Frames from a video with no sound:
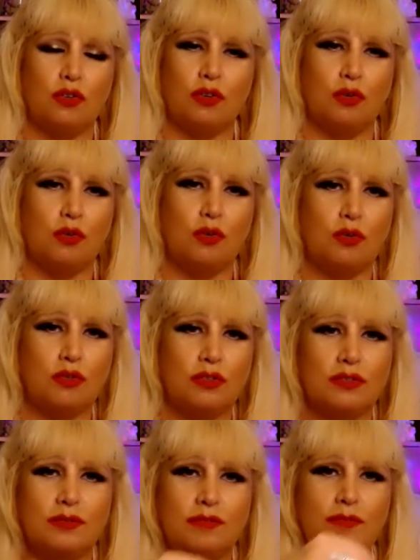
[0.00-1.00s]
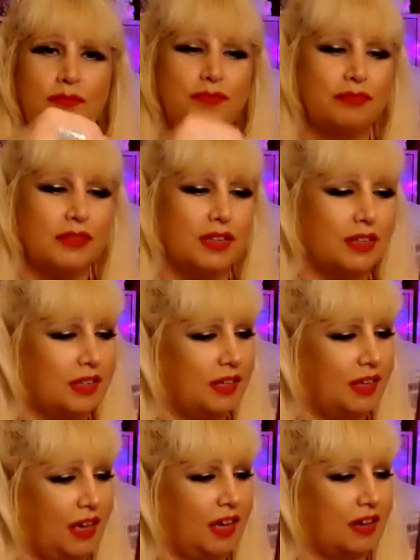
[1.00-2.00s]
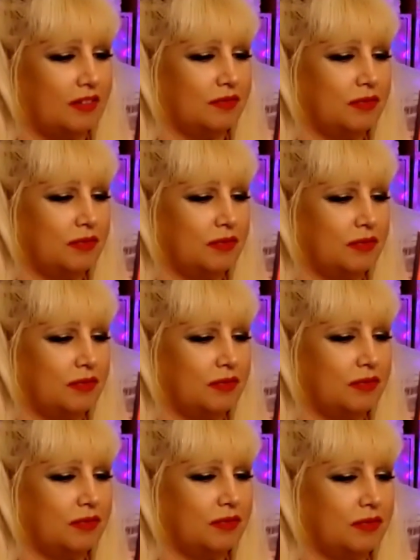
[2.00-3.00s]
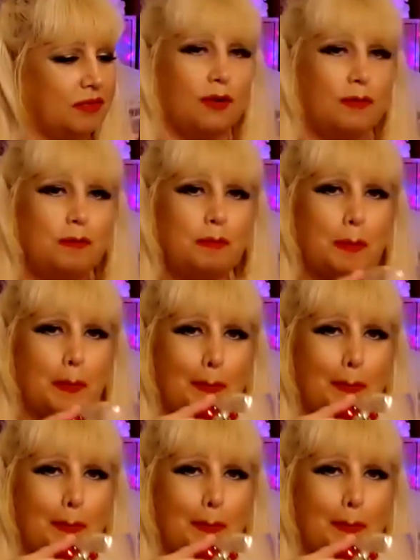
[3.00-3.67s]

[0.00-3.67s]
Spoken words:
Or yeah, I'm glad I'm not alone.